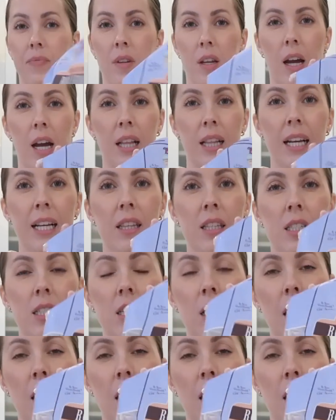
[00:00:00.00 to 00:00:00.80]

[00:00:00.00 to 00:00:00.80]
I like this